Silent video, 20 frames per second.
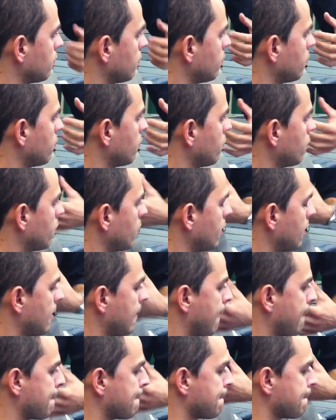Now again,
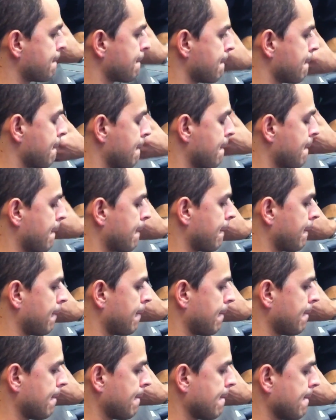notice where I'm standing.
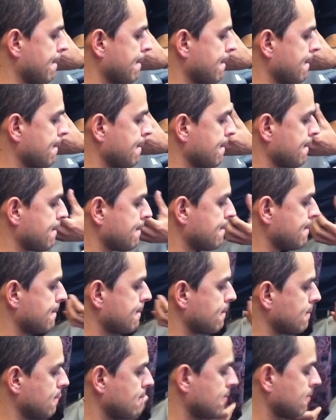I
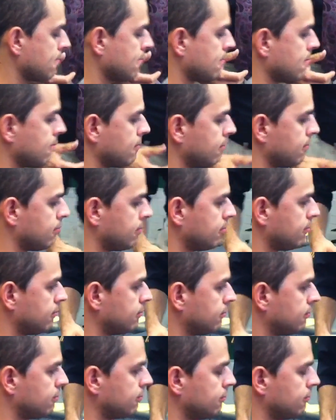wasn't doing this.